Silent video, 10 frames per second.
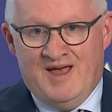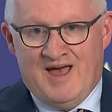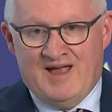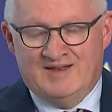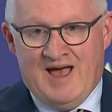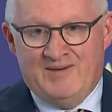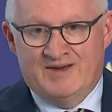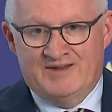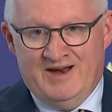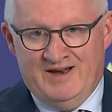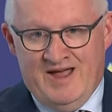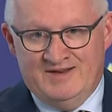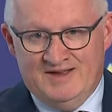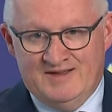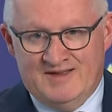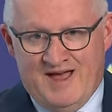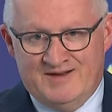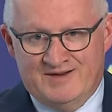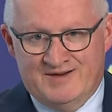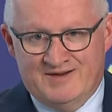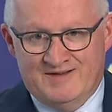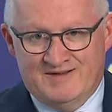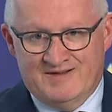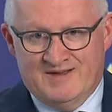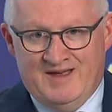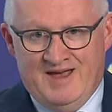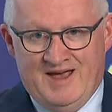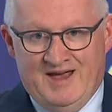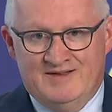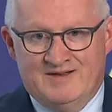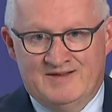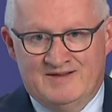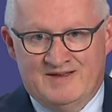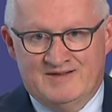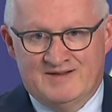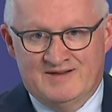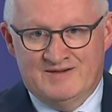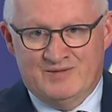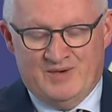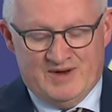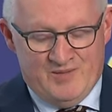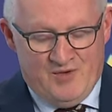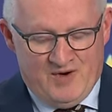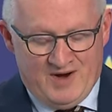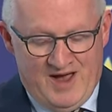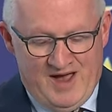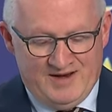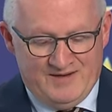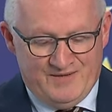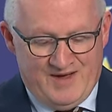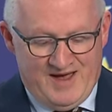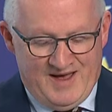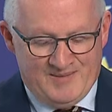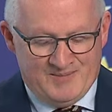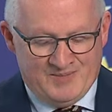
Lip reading: adapted their lending standards is consistent with a more kind of